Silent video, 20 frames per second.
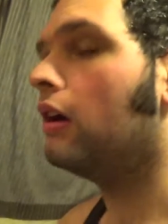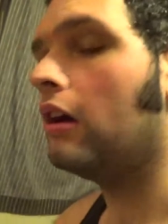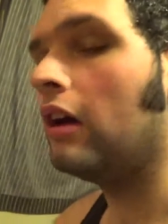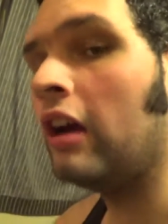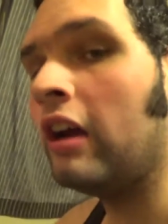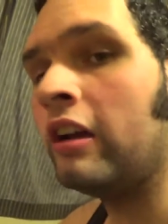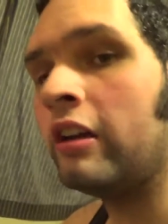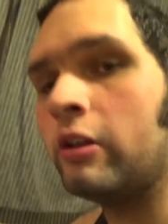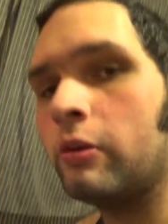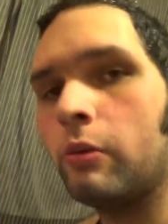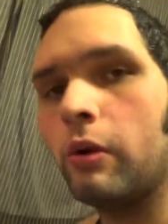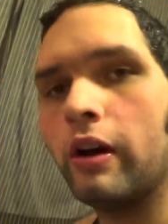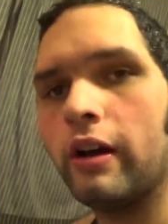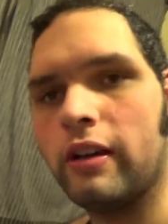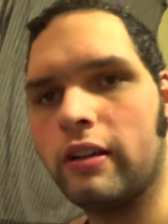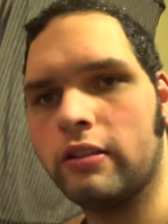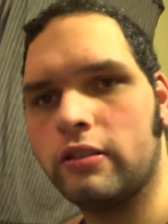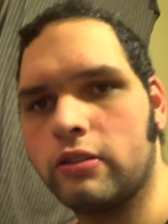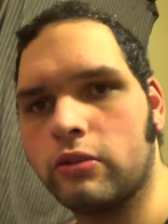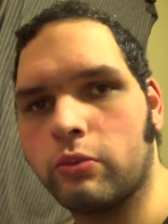
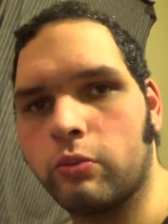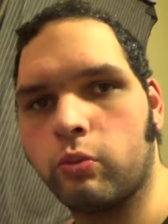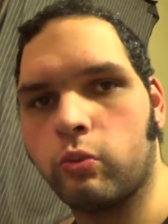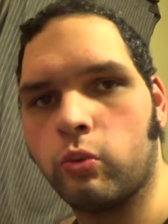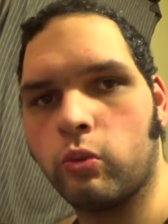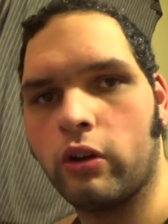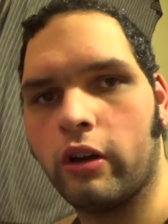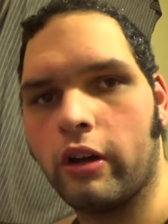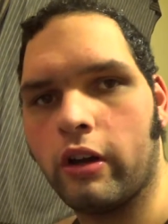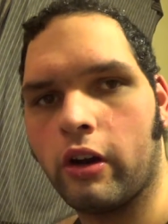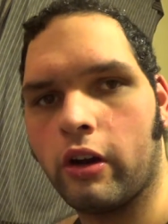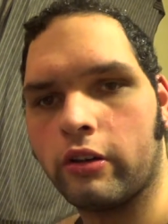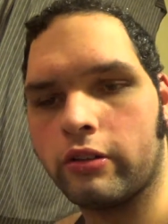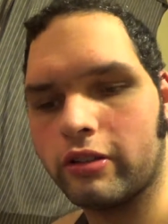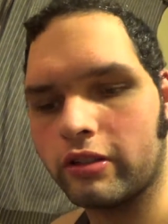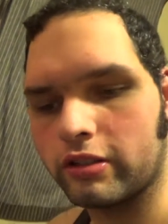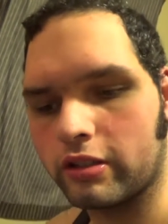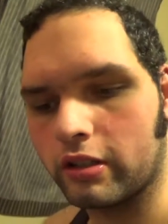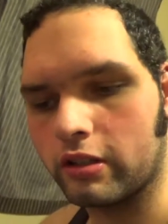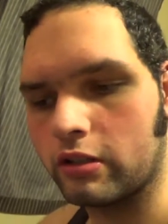Anyways, we are
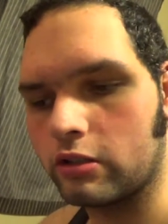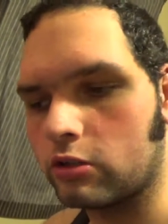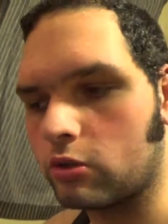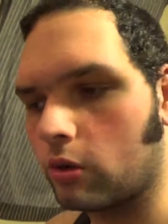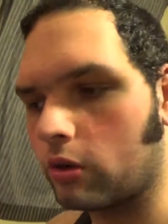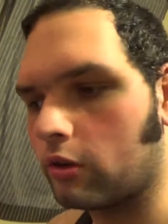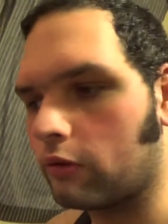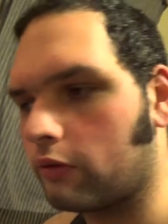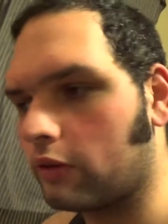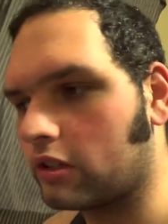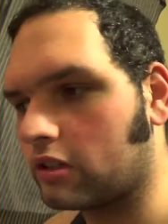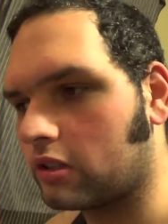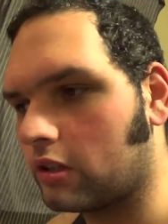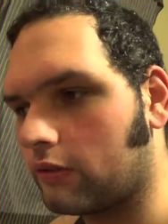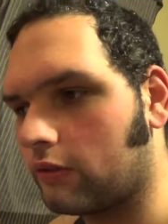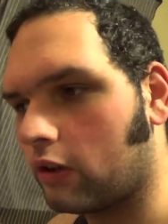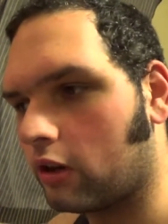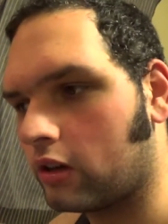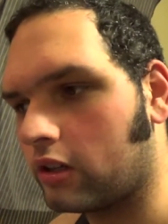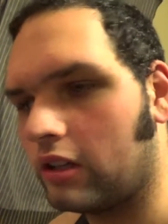just going to enjoy the rest
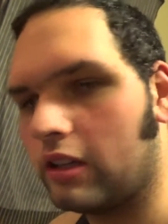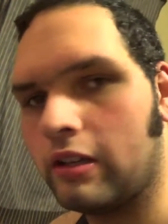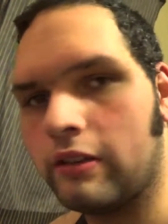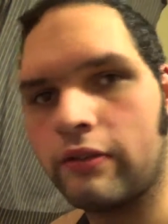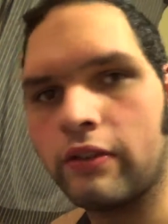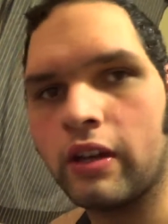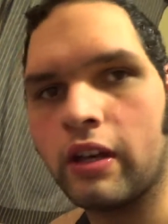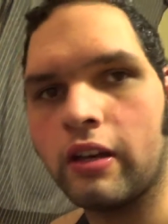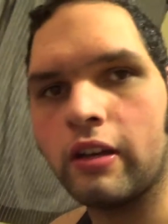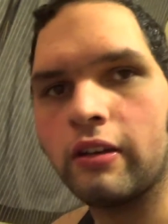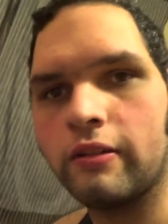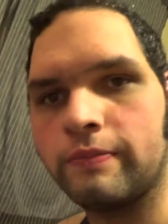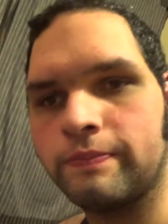of our evening.